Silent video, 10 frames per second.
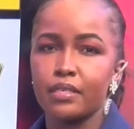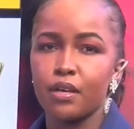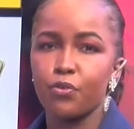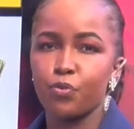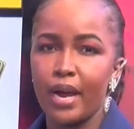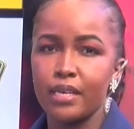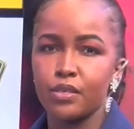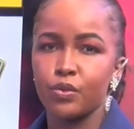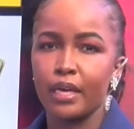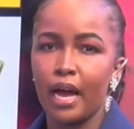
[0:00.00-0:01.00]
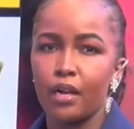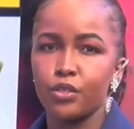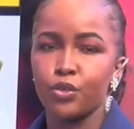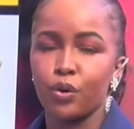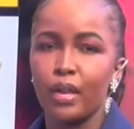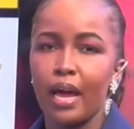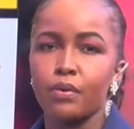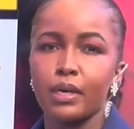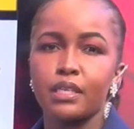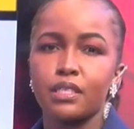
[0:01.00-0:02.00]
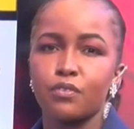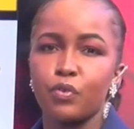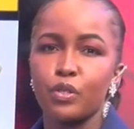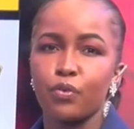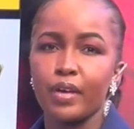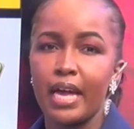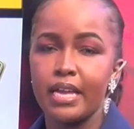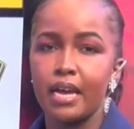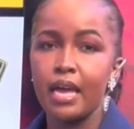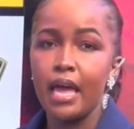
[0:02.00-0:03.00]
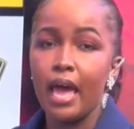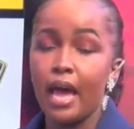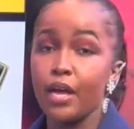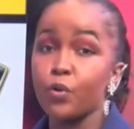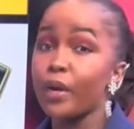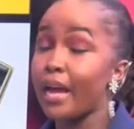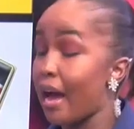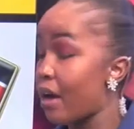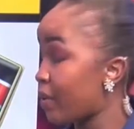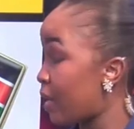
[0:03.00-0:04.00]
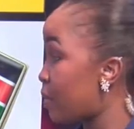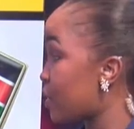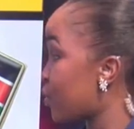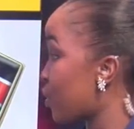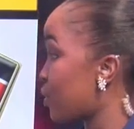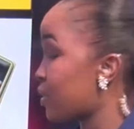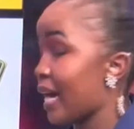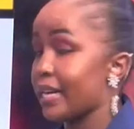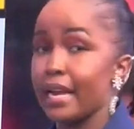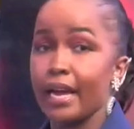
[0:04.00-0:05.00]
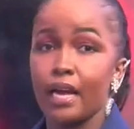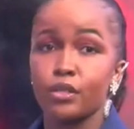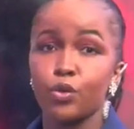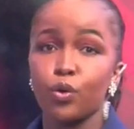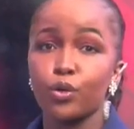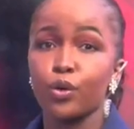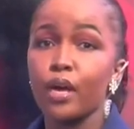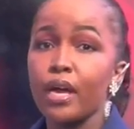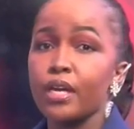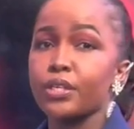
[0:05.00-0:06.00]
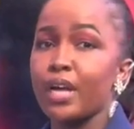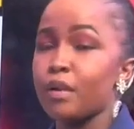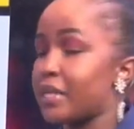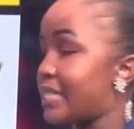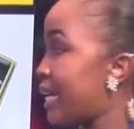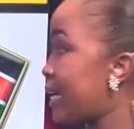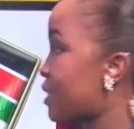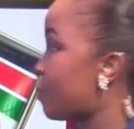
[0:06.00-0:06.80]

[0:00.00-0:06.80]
threat to the cultural and religious views of Kenya. And we have him in studio tonight, like I told you. He shall be telling us